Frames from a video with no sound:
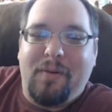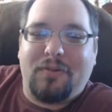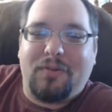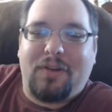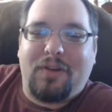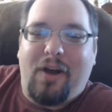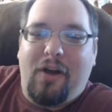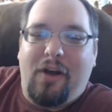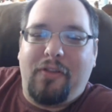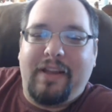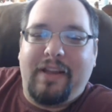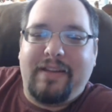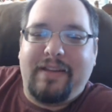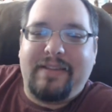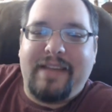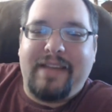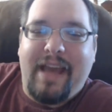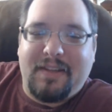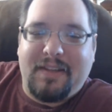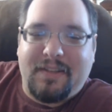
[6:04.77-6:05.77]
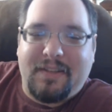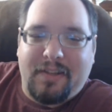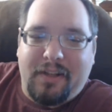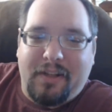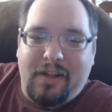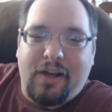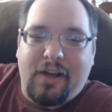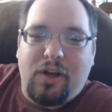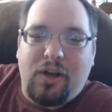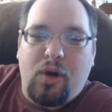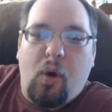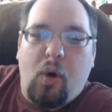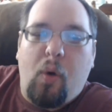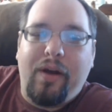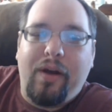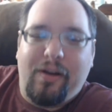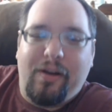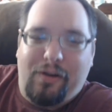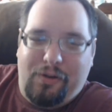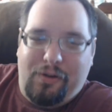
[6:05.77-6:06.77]
It was called the Tesla
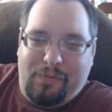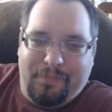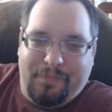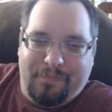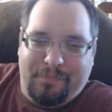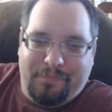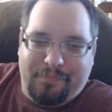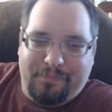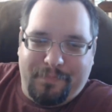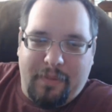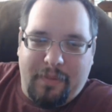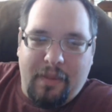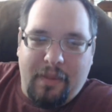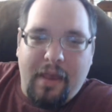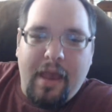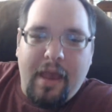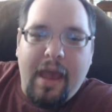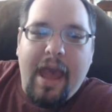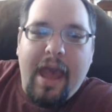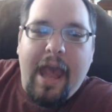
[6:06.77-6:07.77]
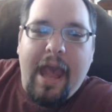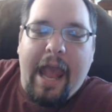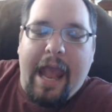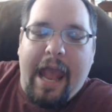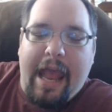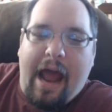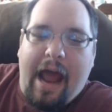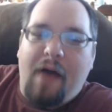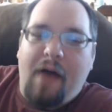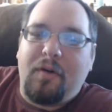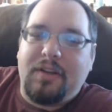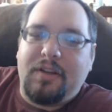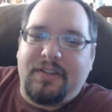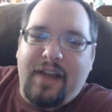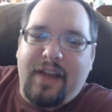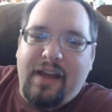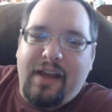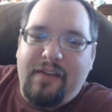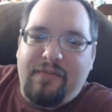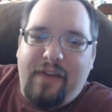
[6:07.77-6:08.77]
coil. And I would
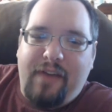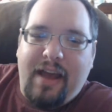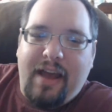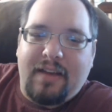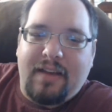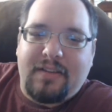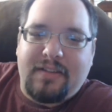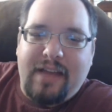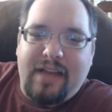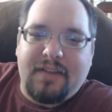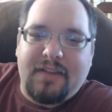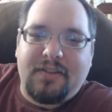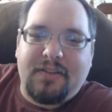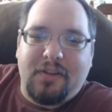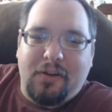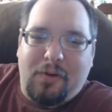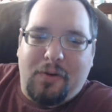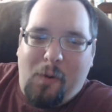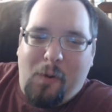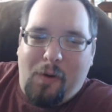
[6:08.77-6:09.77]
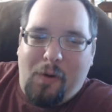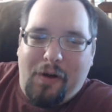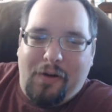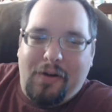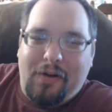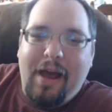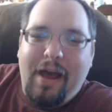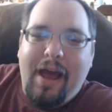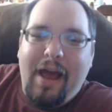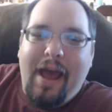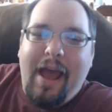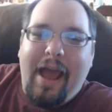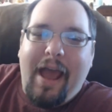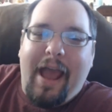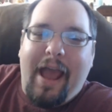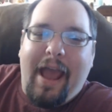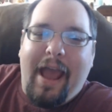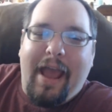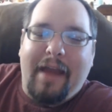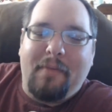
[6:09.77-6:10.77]
say it fast, Tesla coil.
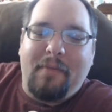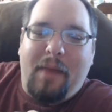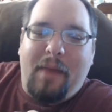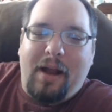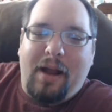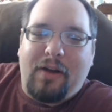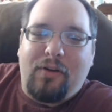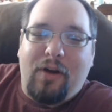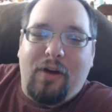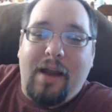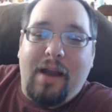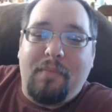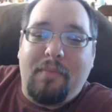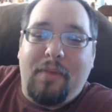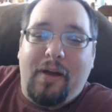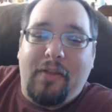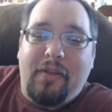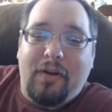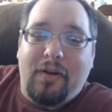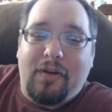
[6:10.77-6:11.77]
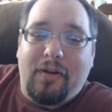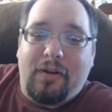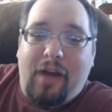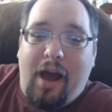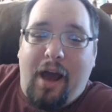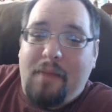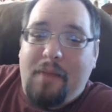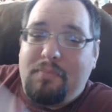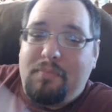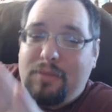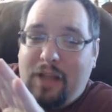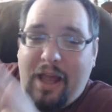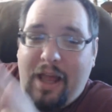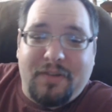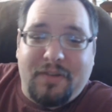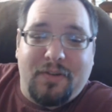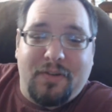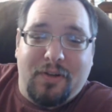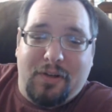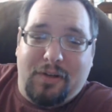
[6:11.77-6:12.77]
And my grandmother, God
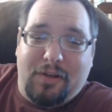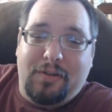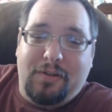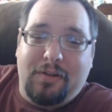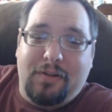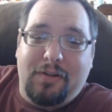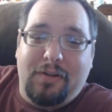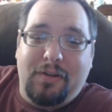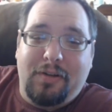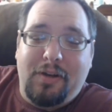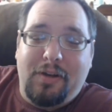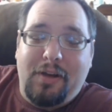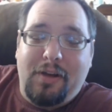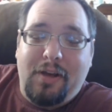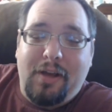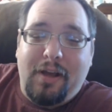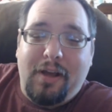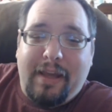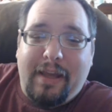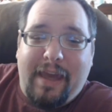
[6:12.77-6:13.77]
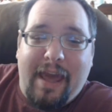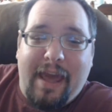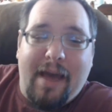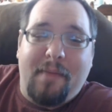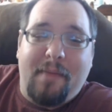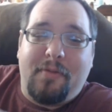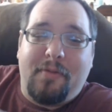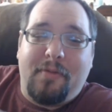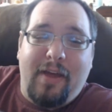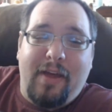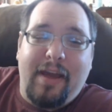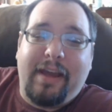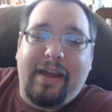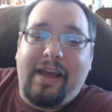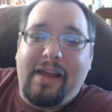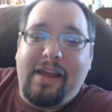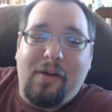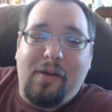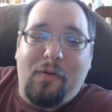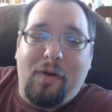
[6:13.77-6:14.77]
bless her, kept
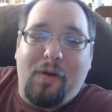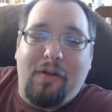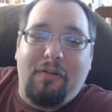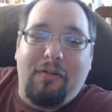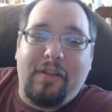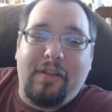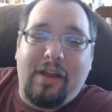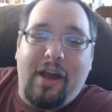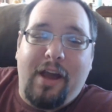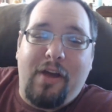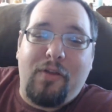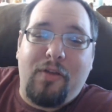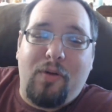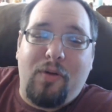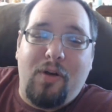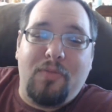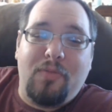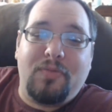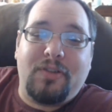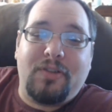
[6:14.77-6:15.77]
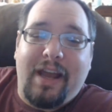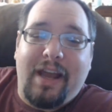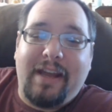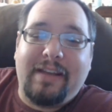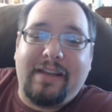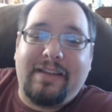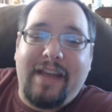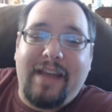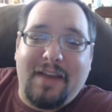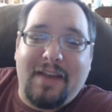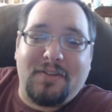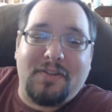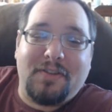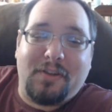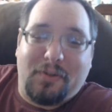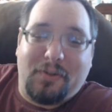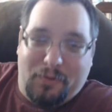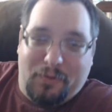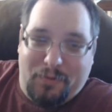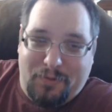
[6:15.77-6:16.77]
thinking that we were in the other room saying
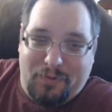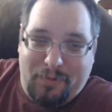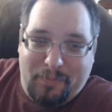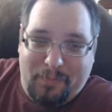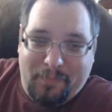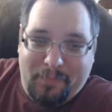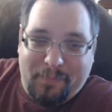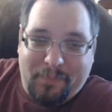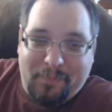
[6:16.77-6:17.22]
testicles.